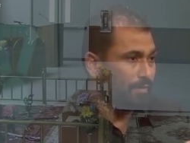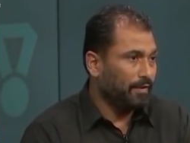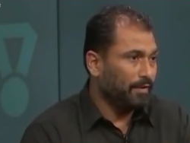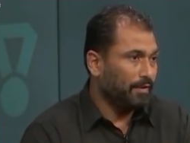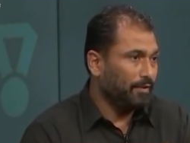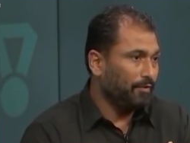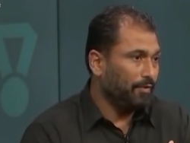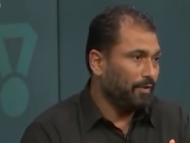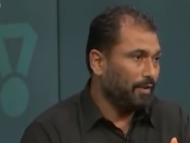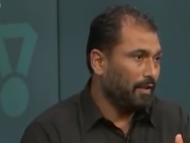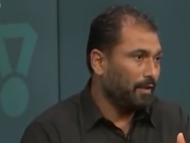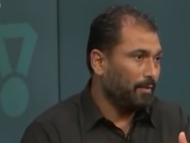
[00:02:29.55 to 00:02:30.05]
First
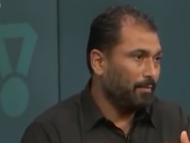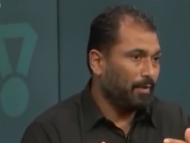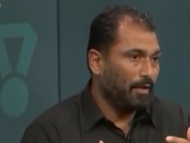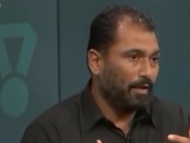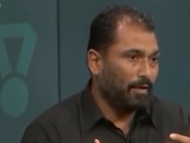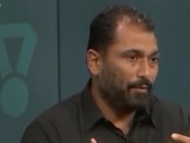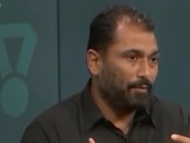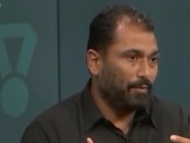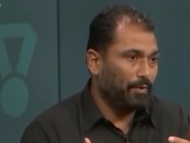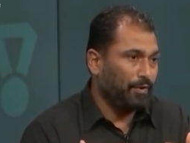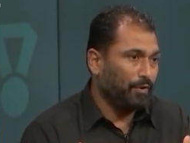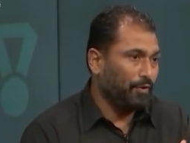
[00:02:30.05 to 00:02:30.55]
thing you think
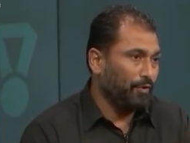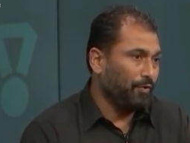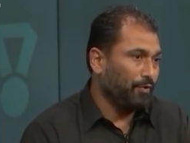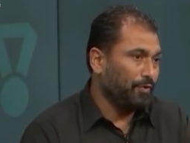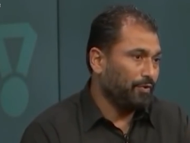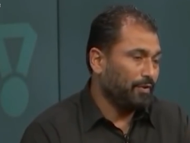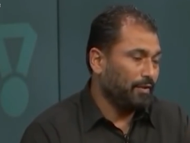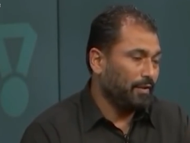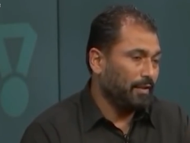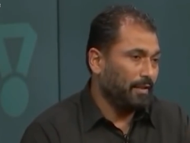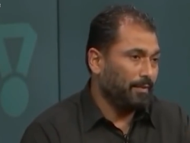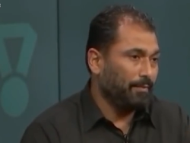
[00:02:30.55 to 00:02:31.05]
about when you go
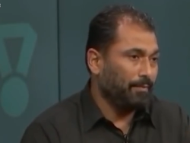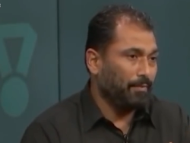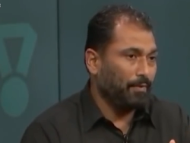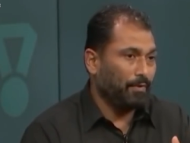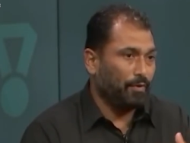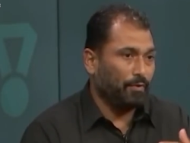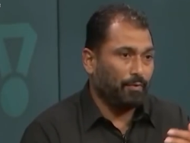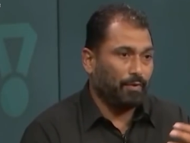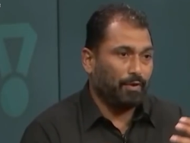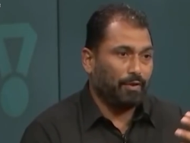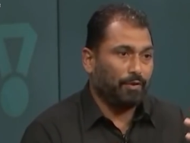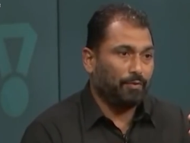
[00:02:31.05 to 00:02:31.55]
to sleep
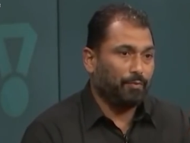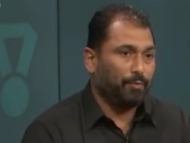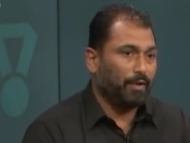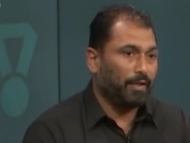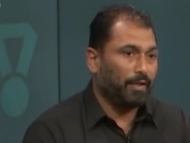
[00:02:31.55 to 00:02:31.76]
or when